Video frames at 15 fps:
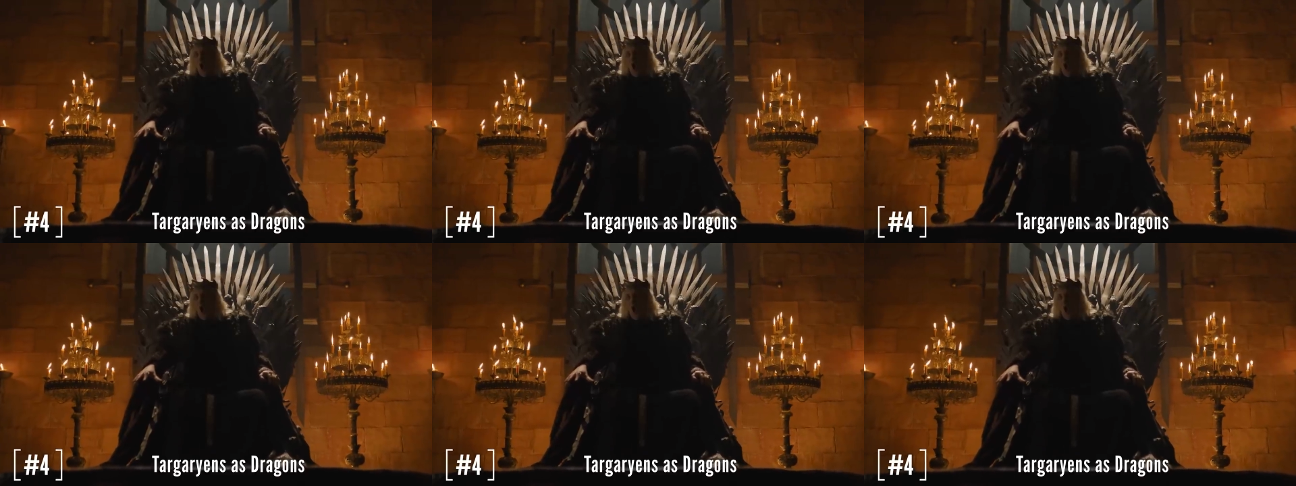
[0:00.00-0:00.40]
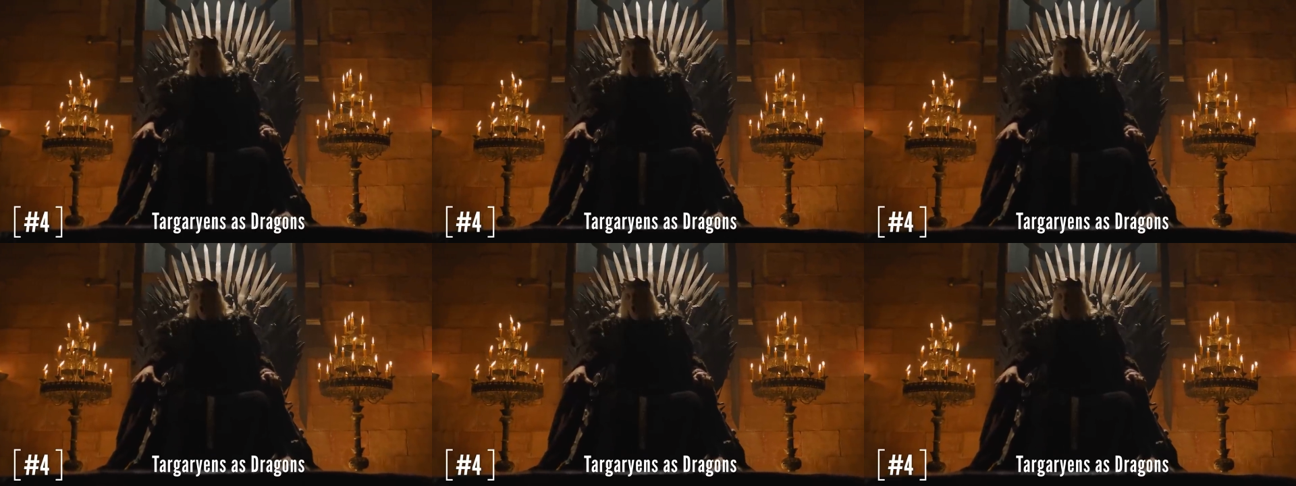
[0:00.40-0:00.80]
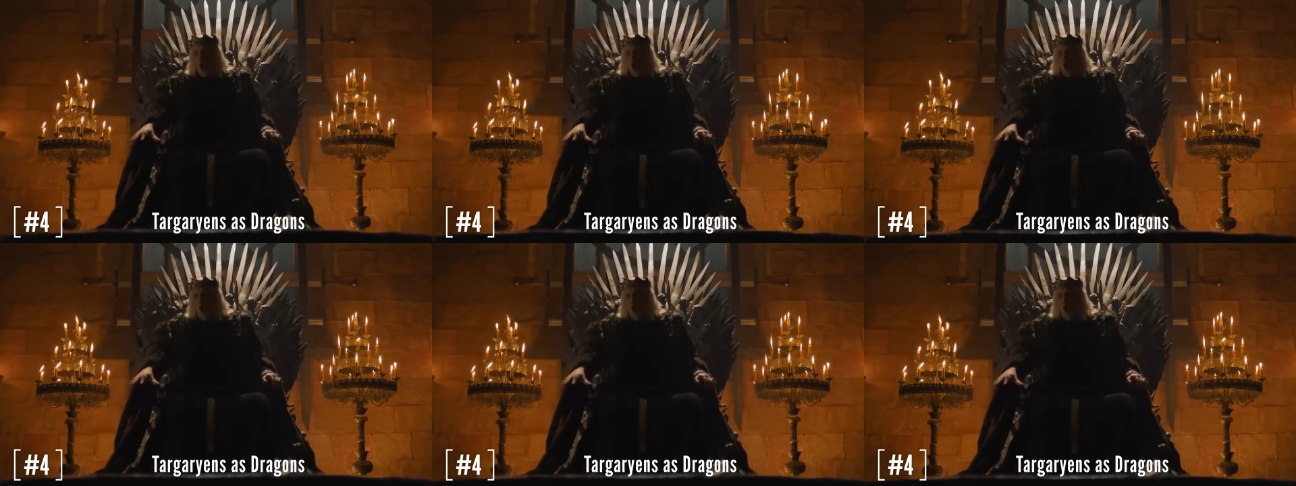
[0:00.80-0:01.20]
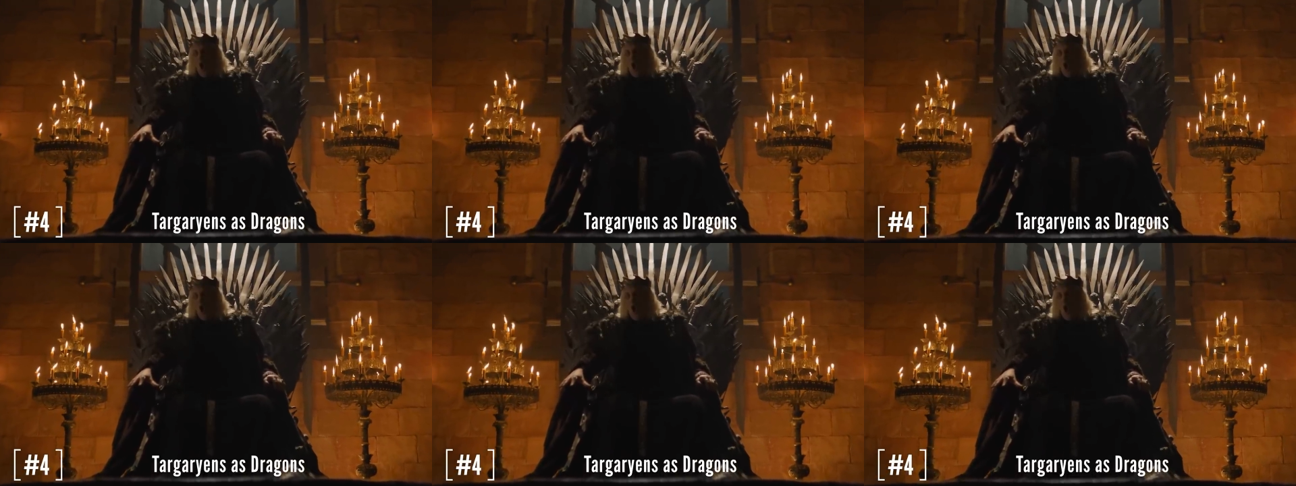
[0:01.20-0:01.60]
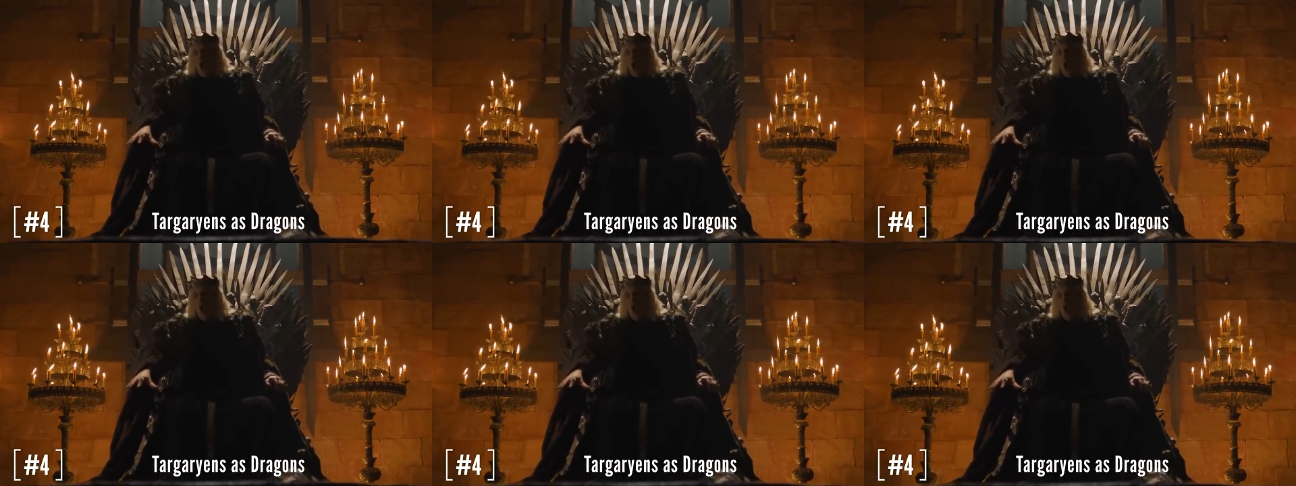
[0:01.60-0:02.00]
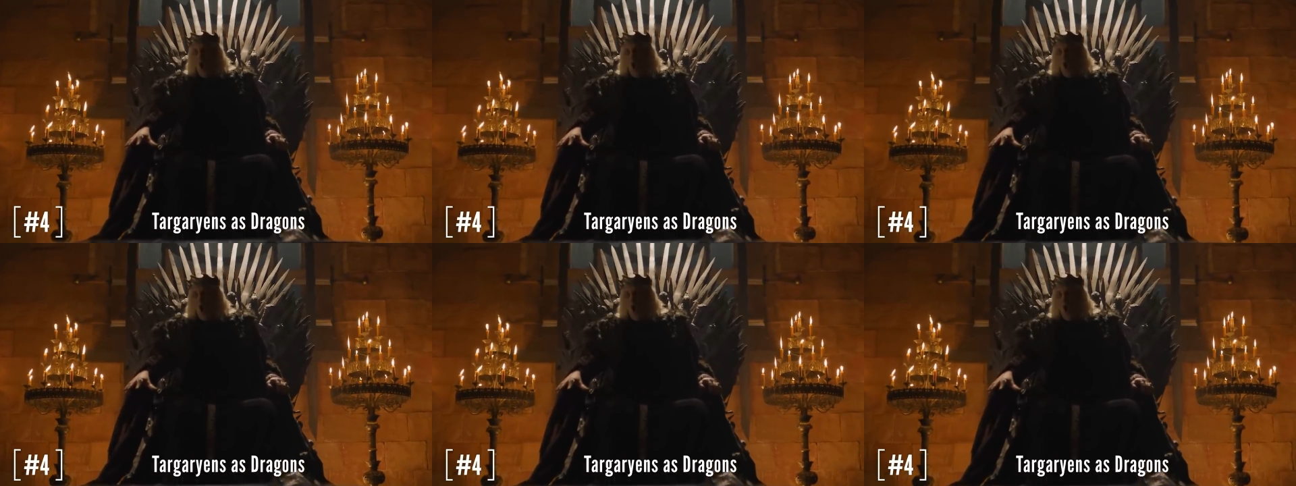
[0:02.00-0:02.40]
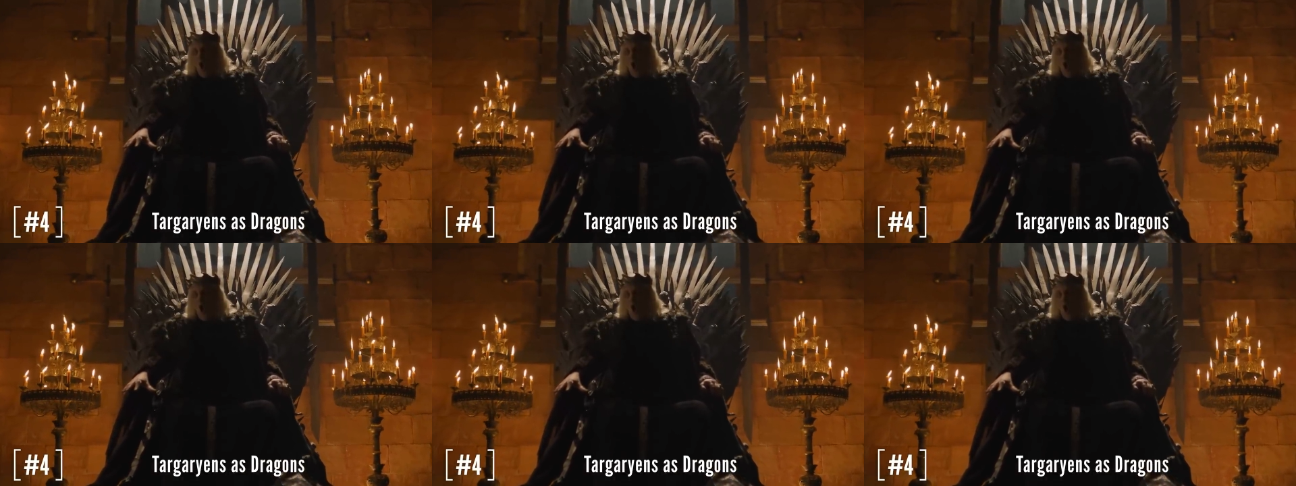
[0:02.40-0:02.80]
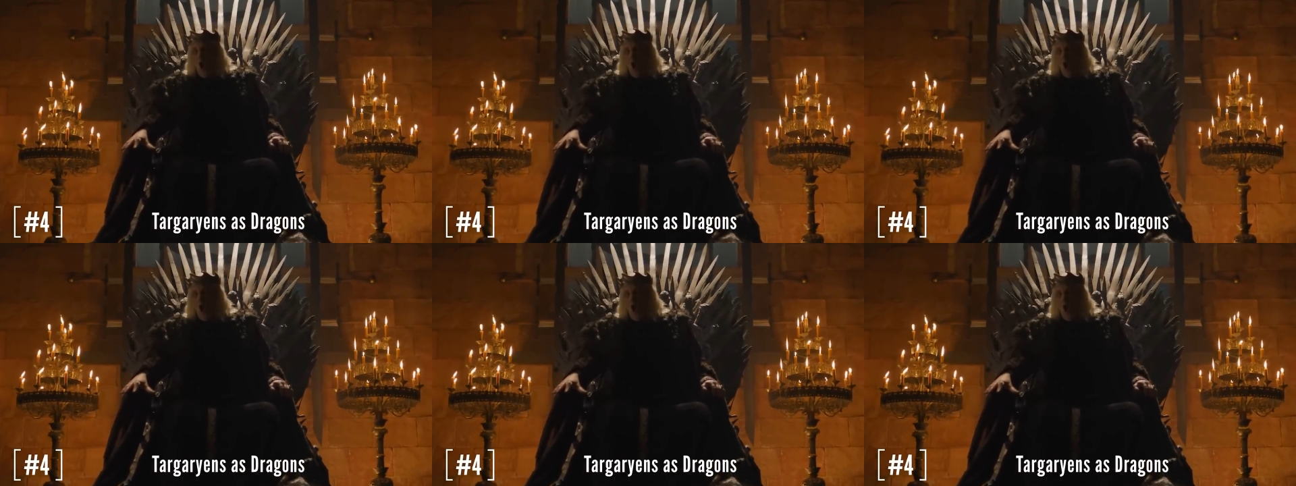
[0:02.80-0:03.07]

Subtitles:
(no speaker visible)